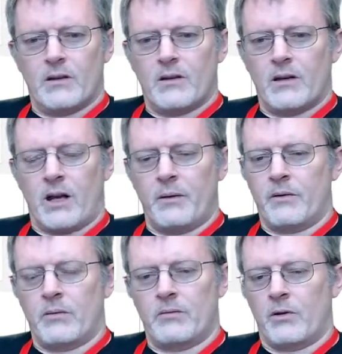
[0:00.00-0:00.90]
I don't
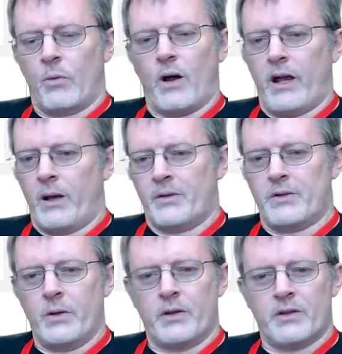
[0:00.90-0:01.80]
even know why I was
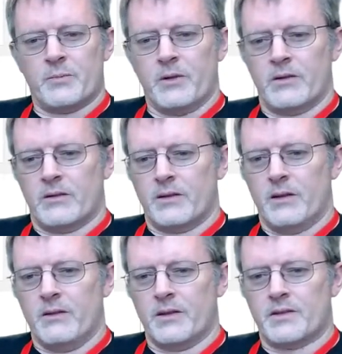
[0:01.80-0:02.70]
doing this, but
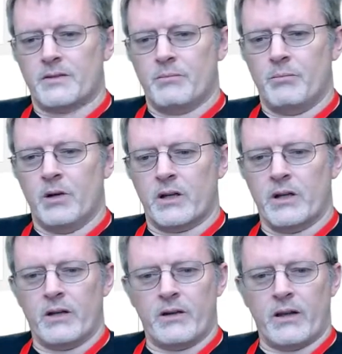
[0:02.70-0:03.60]
in this book
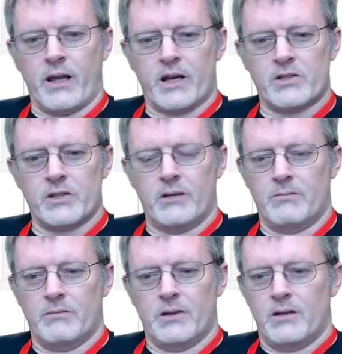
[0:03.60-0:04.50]
here, they actually
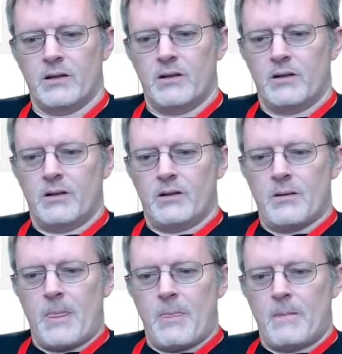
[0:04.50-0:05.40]

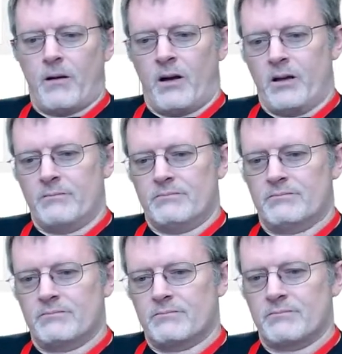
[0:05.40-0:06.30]
I
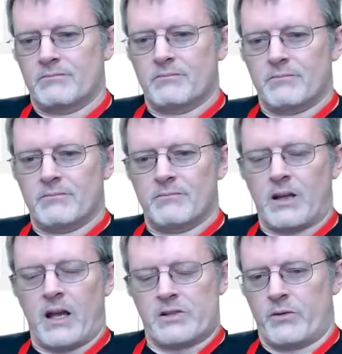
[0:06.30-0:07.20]

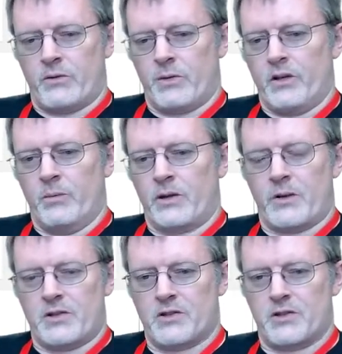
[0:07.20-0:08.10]
actually haven't read the book. I was
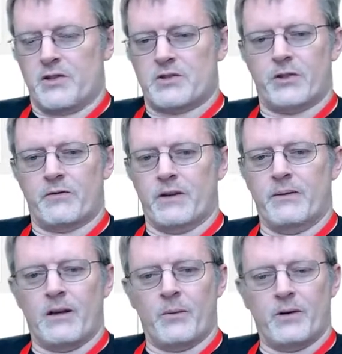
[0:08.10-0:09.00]
just
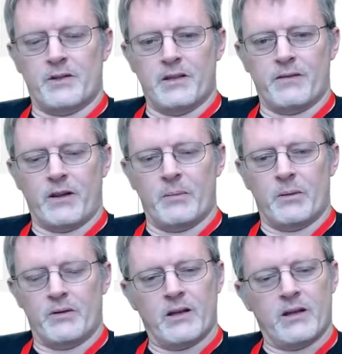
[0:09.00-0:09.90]
surfing. I wanted to see if other people
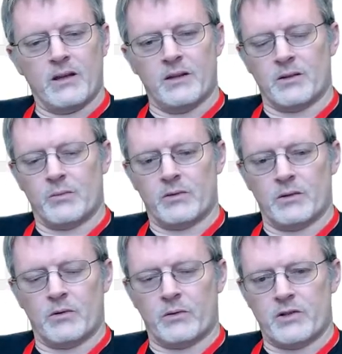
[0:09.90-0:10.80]
had done some
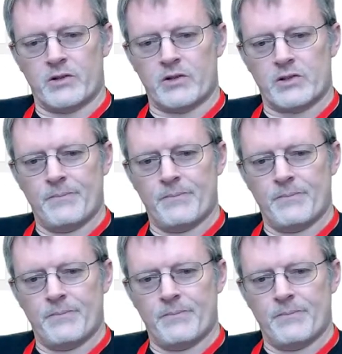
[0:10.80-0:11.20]
similar research,